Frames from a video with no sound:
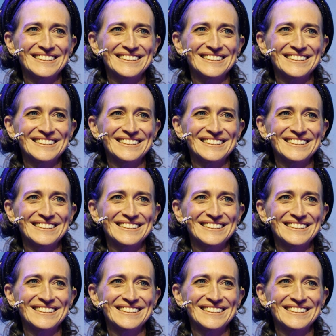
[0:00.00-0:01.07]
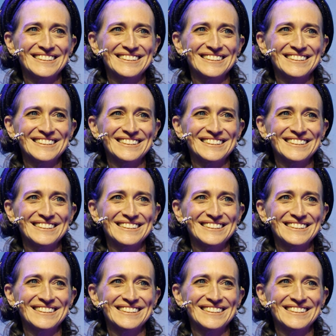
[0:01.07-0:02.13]

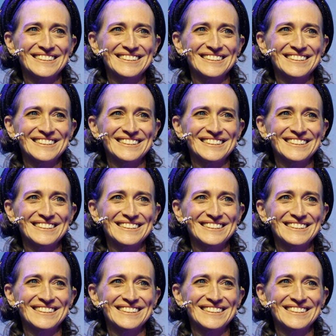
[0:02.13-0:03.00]
(no lip movement)